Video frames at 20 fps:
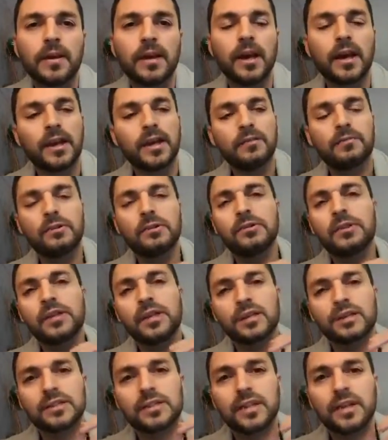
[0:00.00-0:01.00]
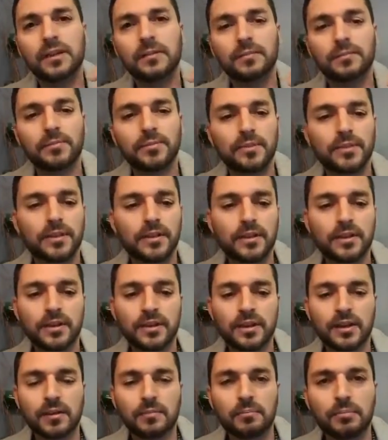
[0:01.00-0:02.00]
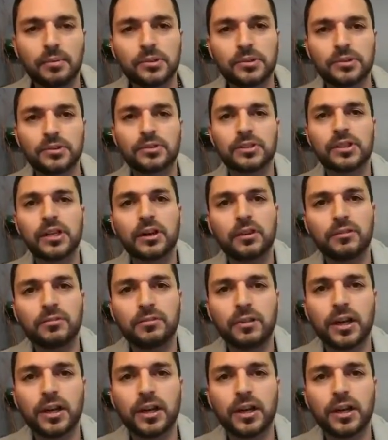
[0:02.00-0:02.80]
And if you just can put yourself